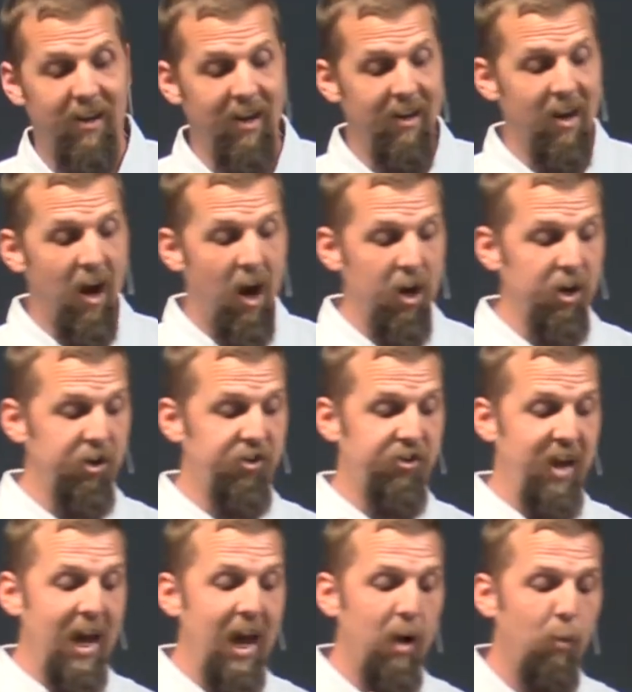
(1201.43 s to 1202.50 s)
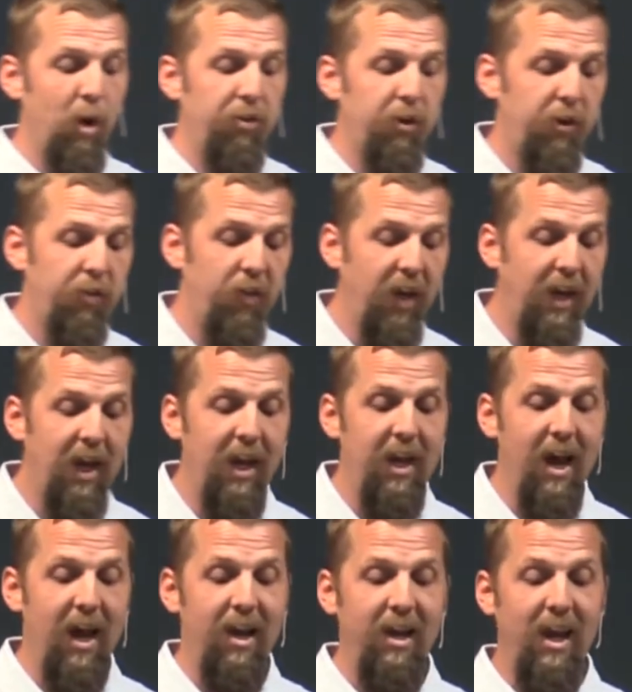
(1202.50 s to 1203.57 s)
can understand what they're thinking,
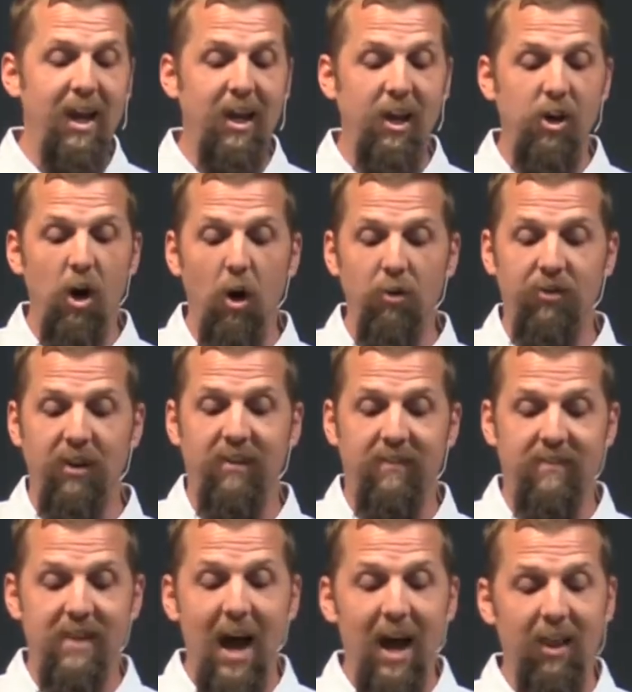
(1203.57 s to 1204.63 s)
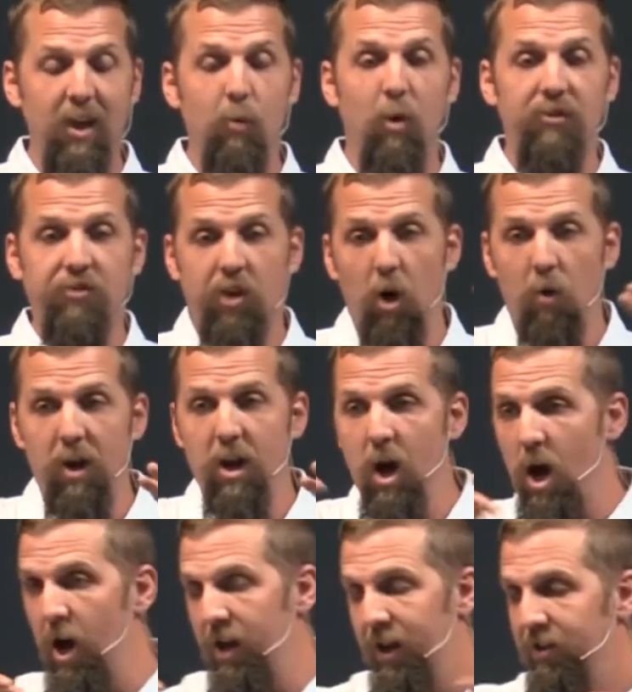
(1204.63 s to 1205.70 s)
and, and he knows exactly what's going
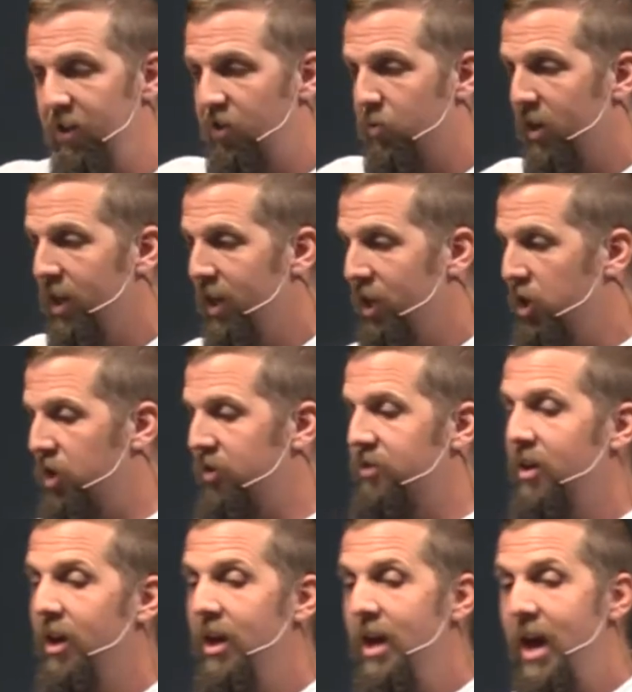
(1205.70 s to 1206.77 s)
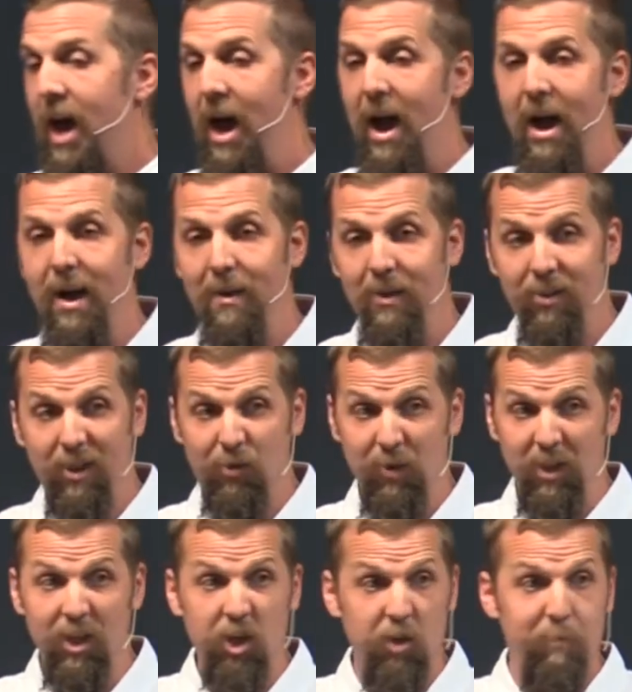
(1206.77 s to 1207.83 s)
on in this religious, uh, these
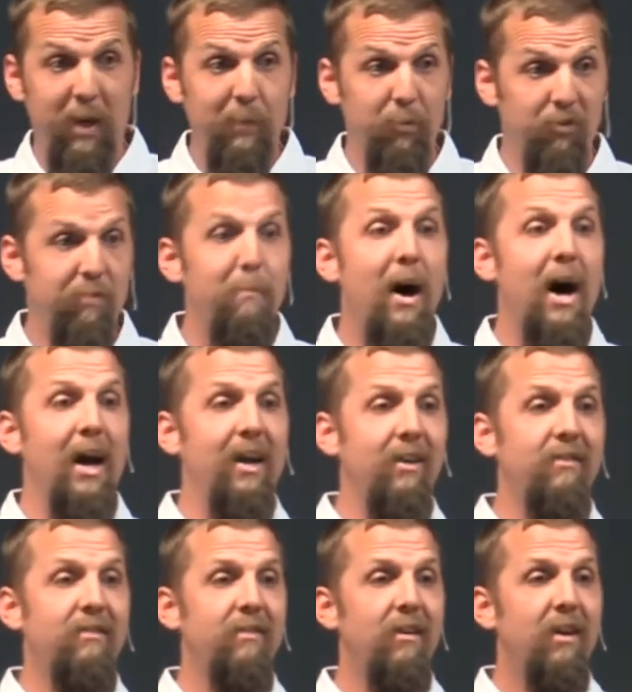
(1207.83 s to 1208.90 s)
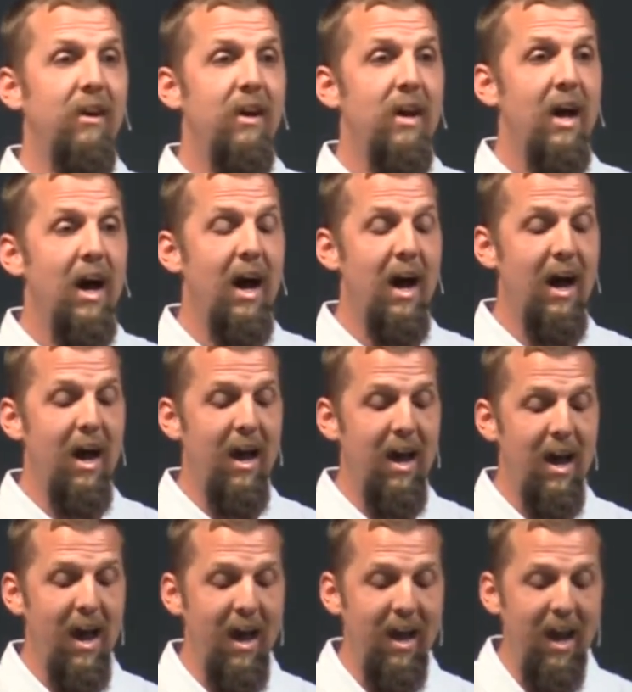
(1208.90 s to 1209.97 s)
religious people's minds uh,
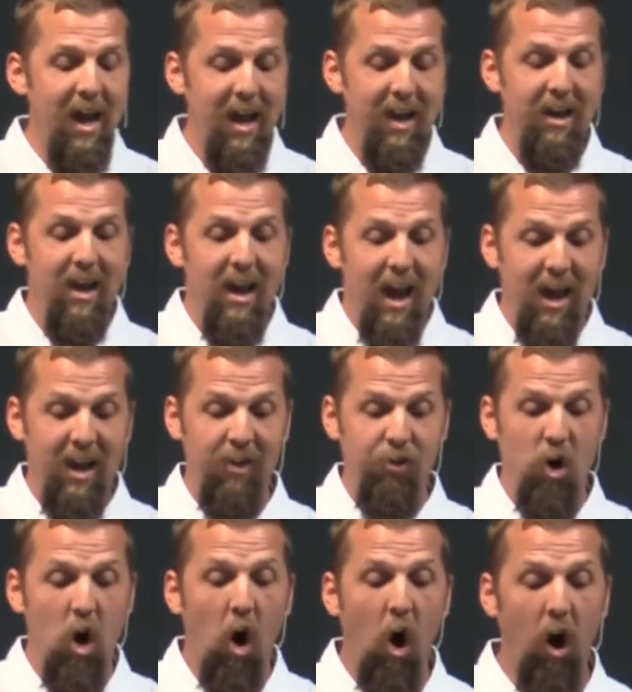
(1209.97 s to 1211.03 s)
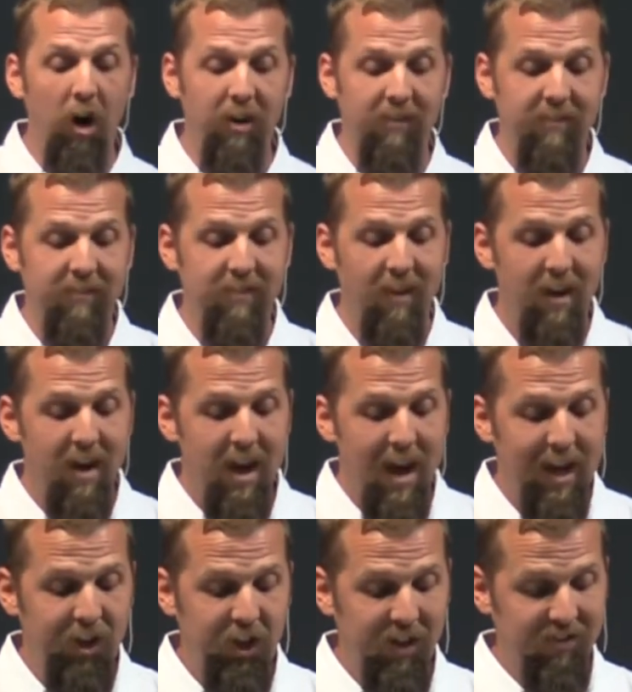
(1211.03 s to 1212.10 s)
and, and, and in their hearts.
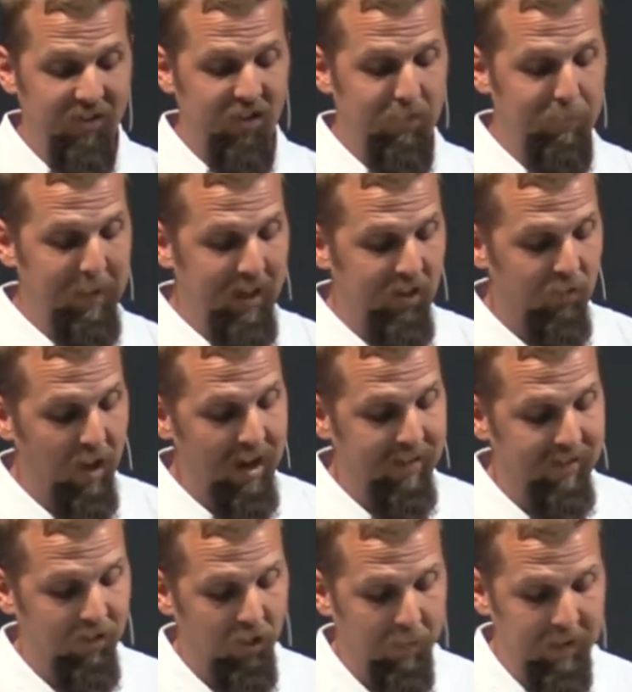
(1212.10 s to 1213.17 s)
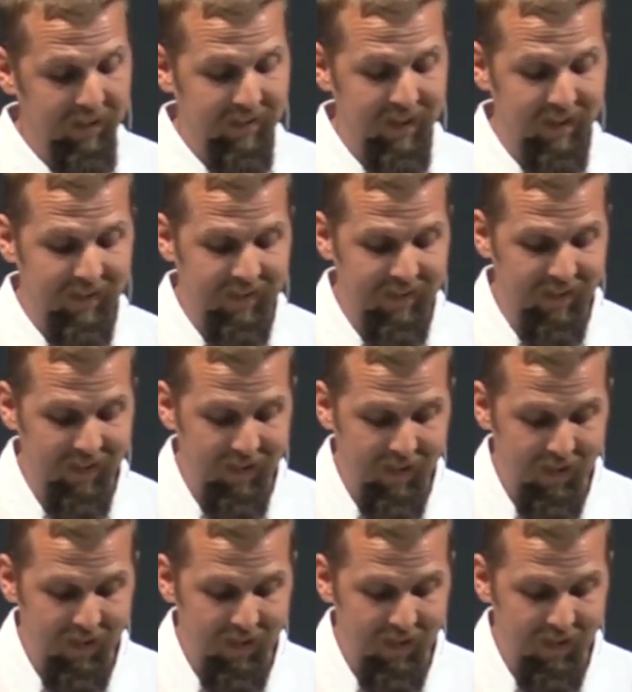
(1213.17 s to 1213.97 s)
And Jesus speaks right to him. He says,